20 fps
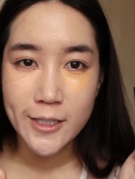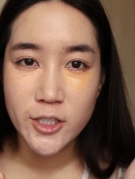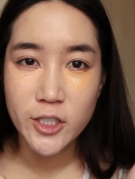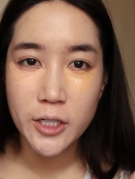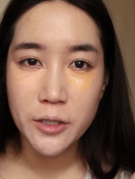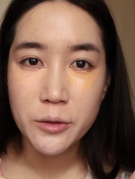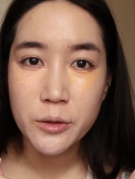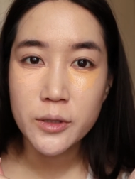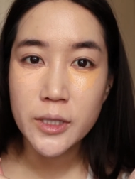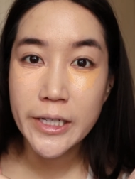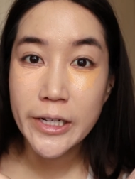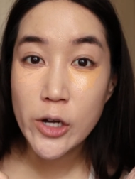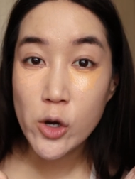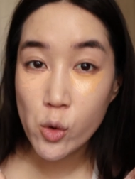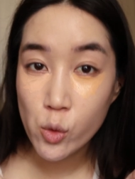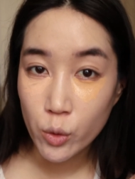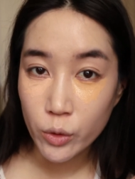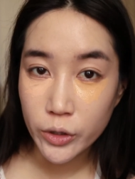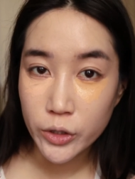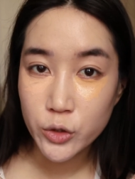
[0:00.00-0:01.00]
generally
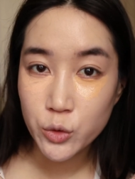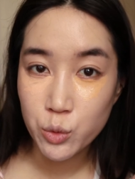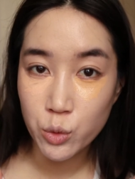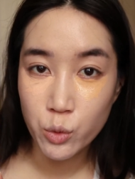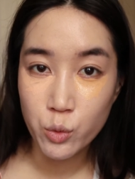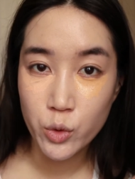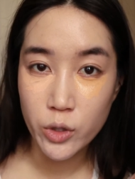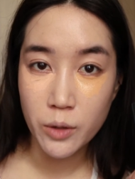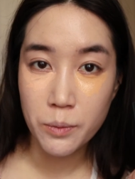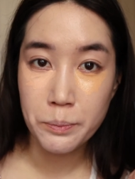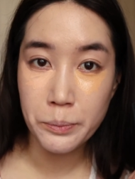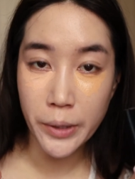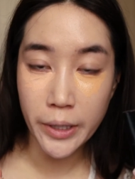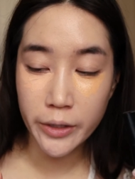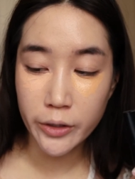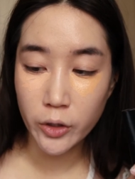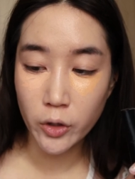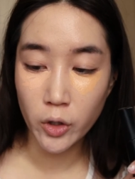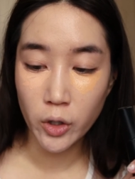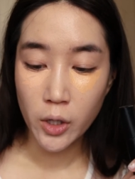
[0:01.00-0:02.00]
orange will work
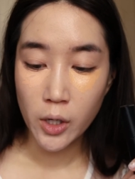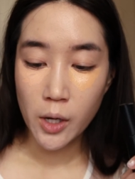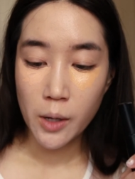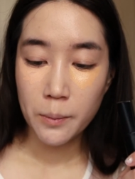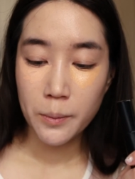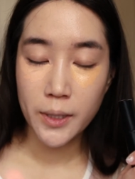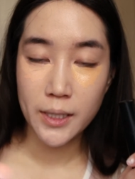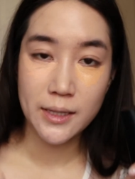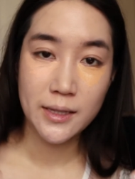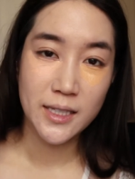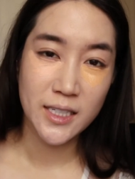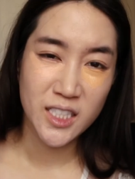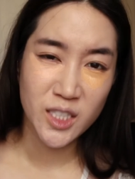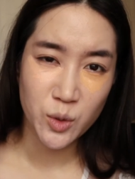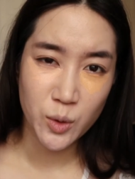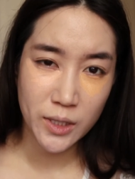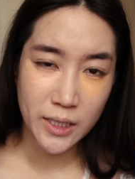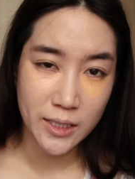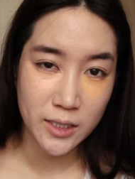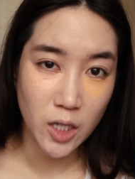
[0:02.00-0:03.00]
better but this
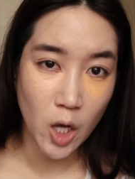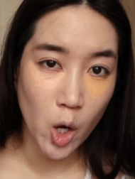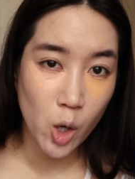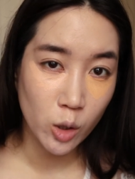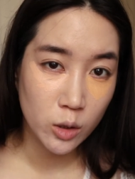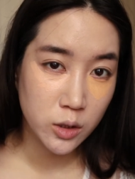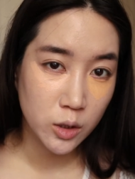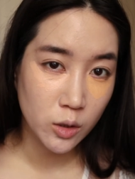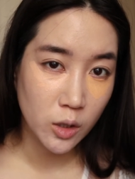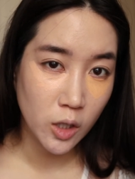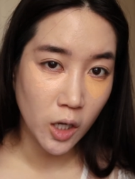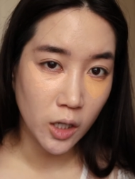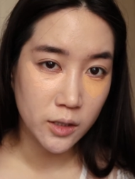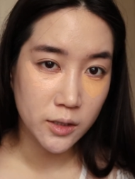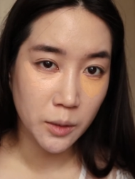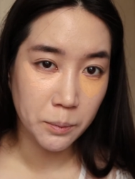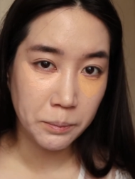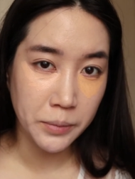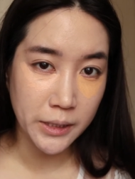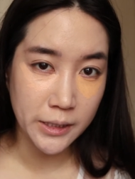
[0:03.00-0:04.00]
one is also
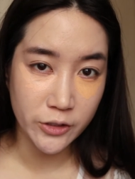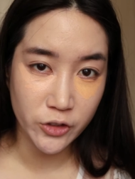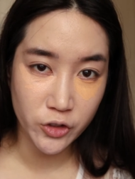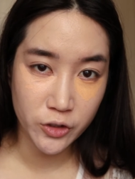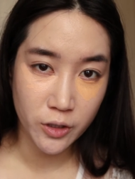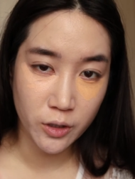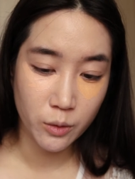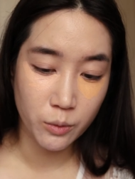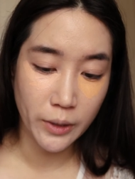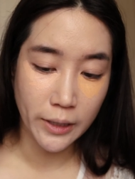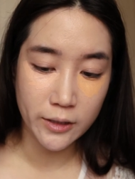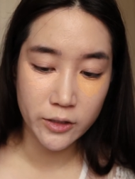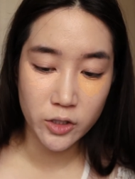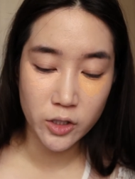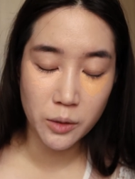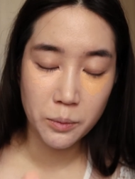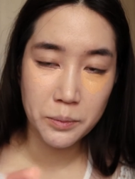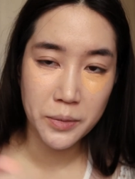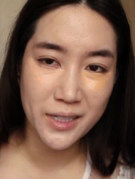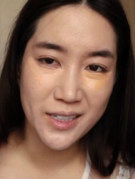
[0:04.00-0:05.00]
called the peach
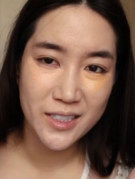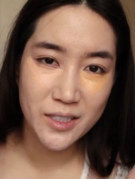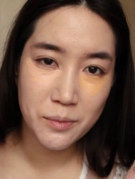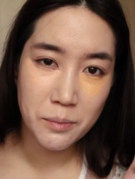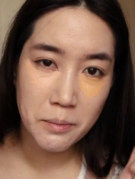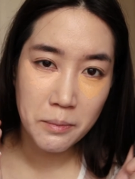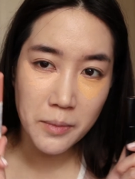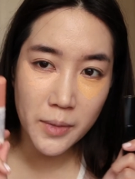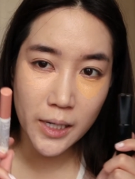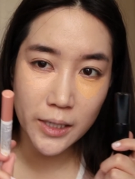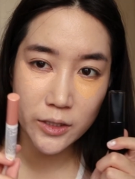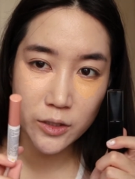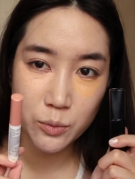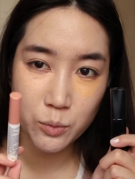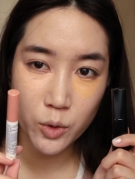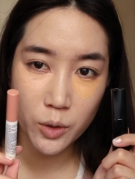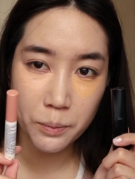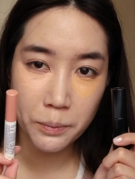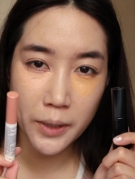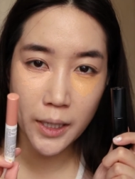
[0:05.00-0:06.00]
corrector but it's much
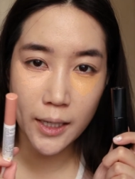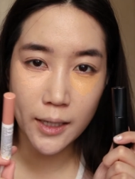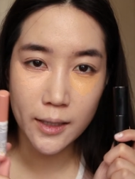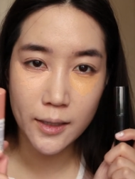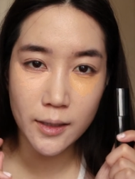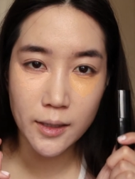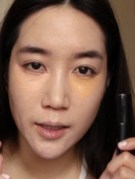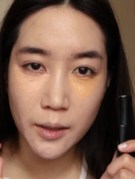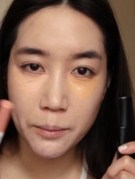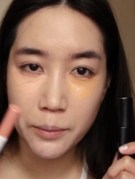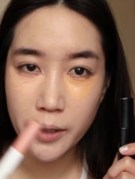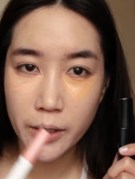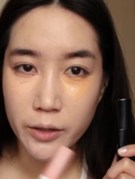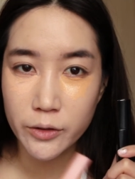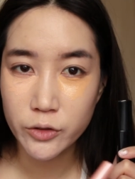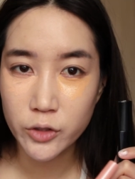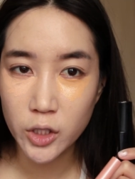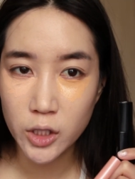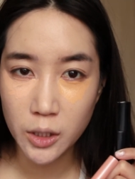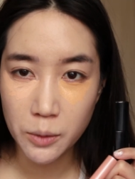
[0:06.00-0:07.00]
more pink
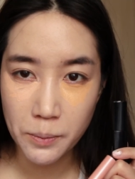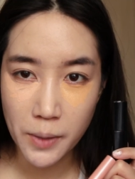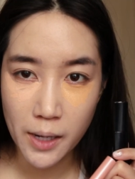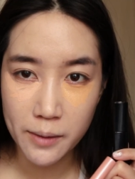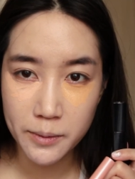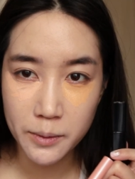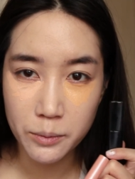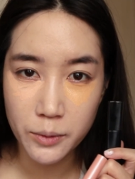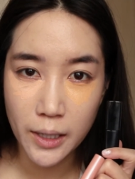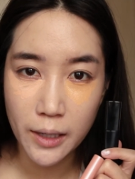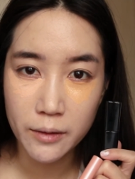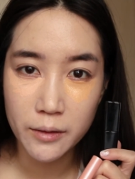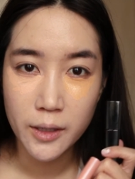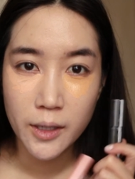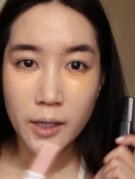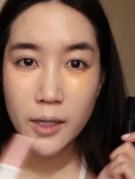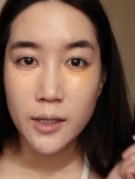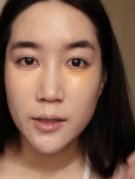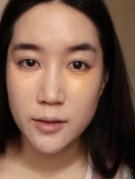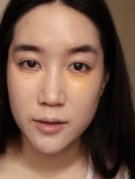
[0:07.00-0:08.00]
compared to the Bobbi Brown
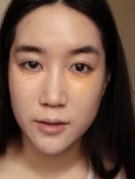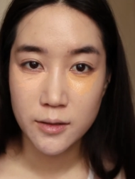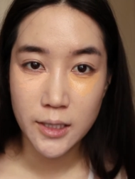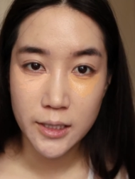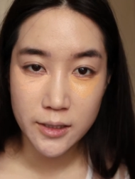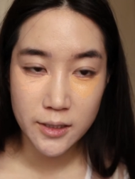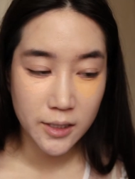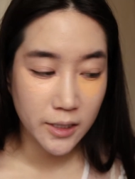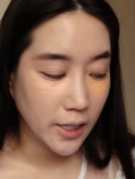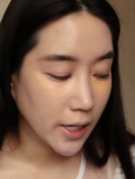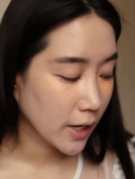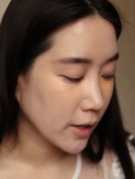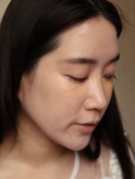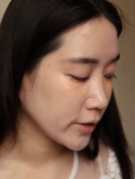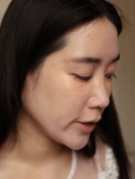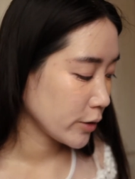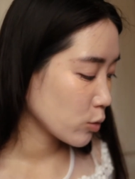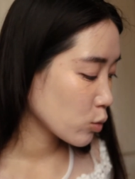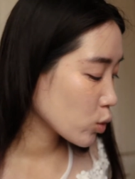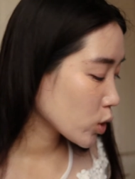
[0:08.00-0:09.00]
so let's see how
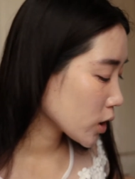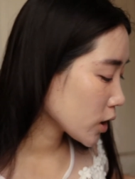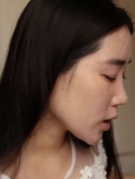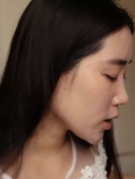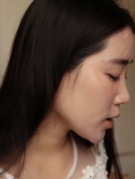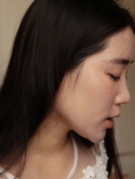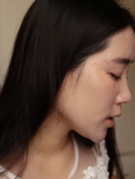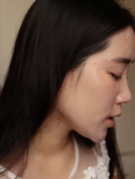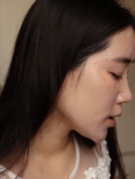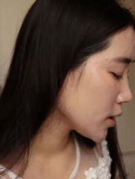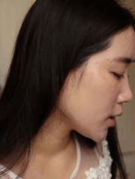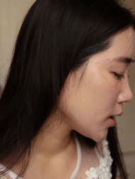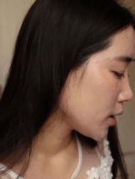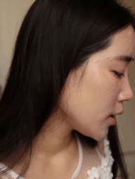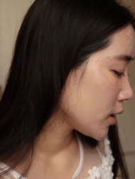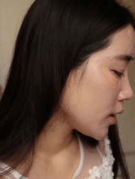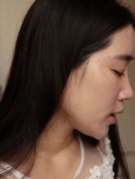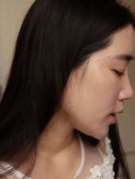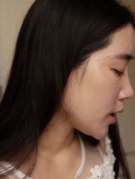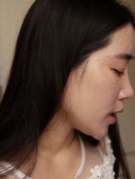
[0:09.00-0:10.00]
they work
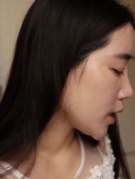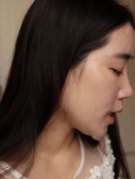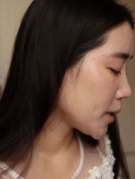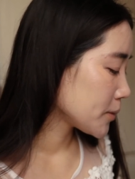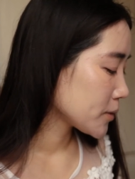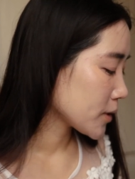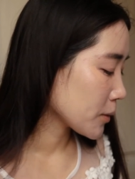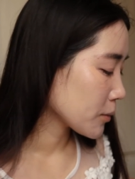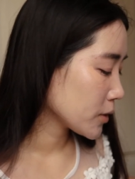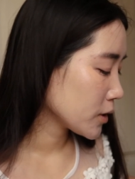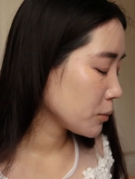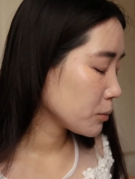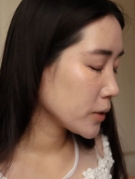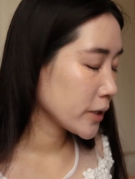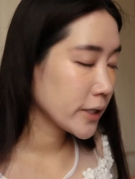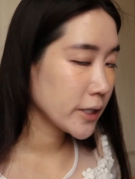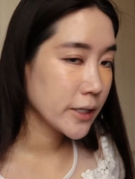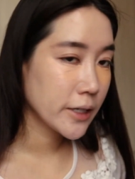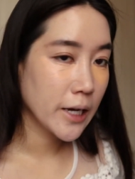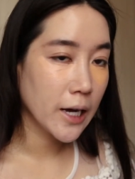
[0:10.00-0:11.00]
um, so I'm gonna
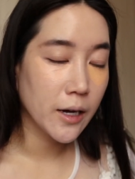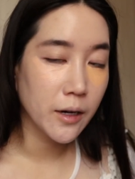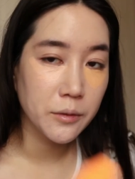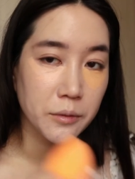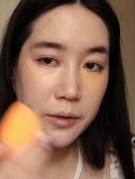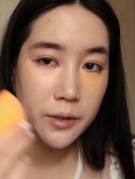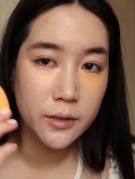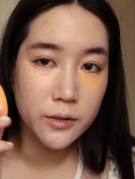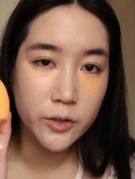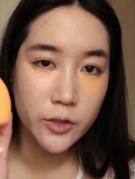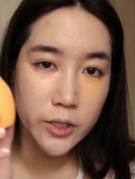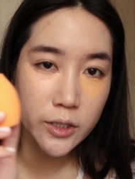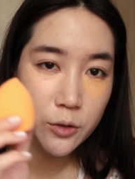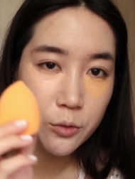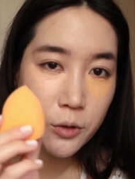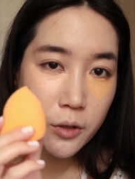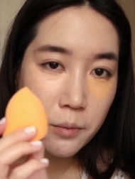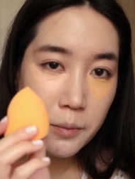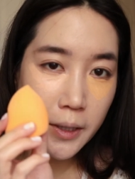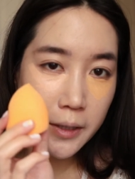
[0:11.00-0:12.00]
blend it out
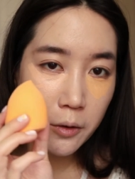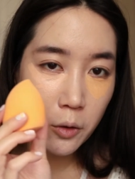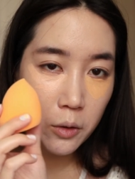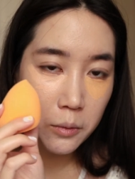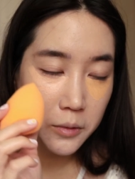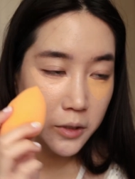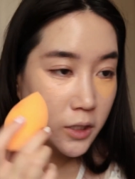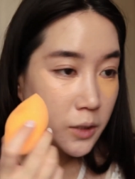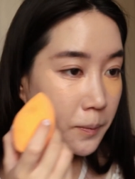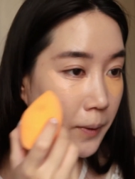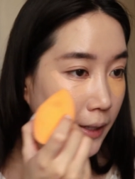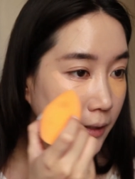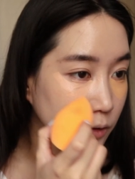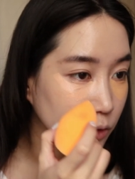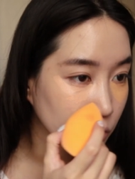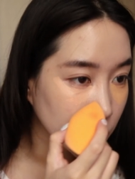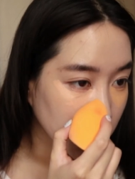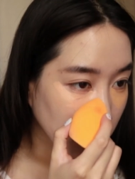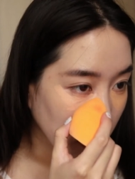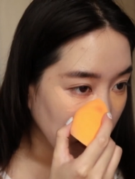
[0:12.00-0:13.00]
just with my normal
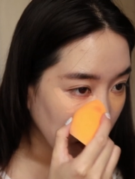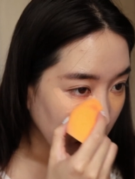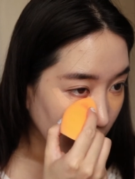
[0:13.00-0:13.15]
sponge